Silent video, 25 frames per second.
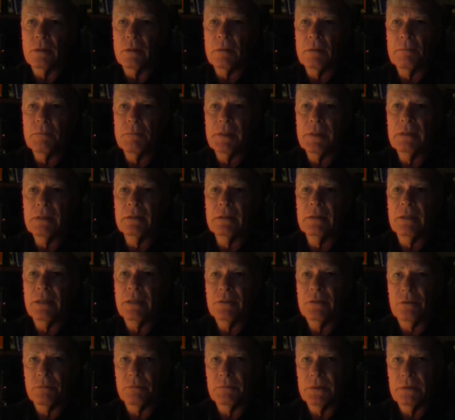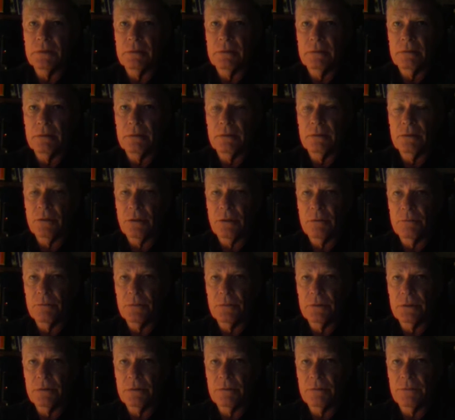a big detriment in
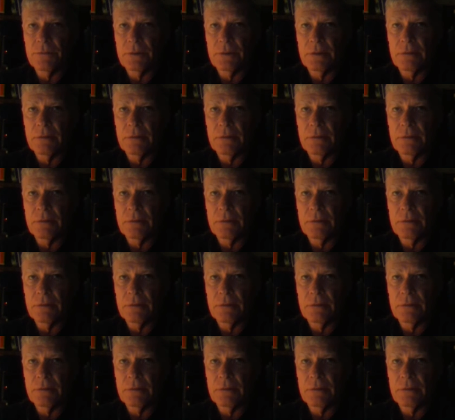terms of